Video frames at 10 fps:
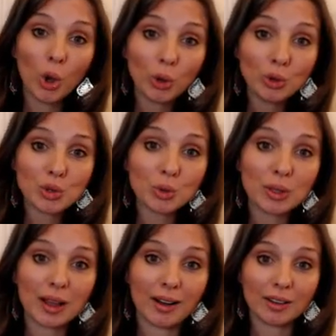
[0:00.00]

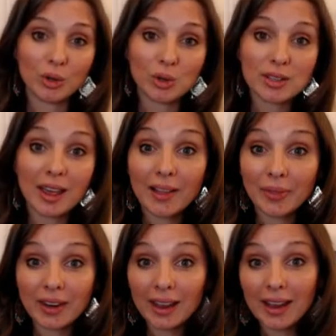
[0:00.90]
O'Toole argues
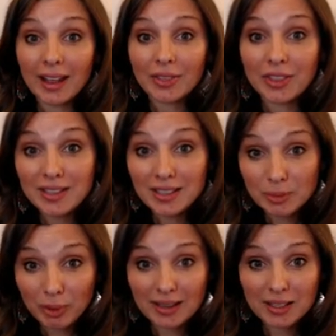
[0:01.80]
that the
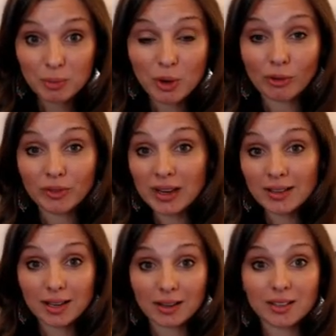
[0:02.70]
displacement of the
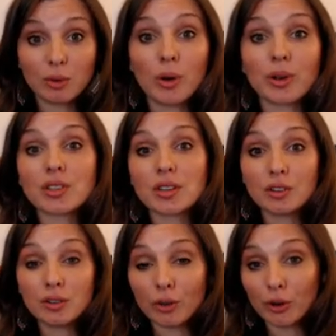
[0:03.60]
conductor works to
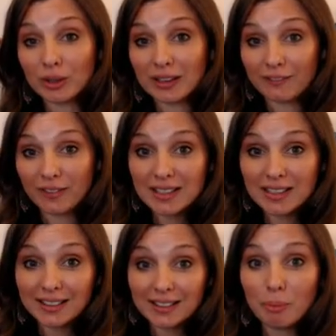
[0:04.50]
not only
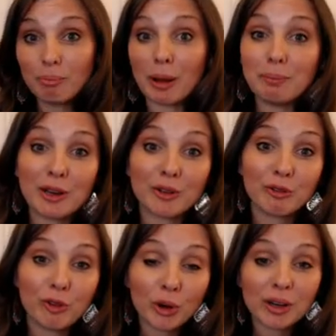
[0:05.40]
physically but
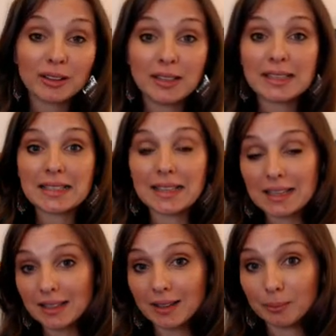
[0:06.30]
metaphorically
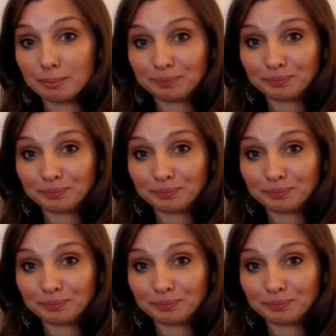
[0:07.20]
discenter them.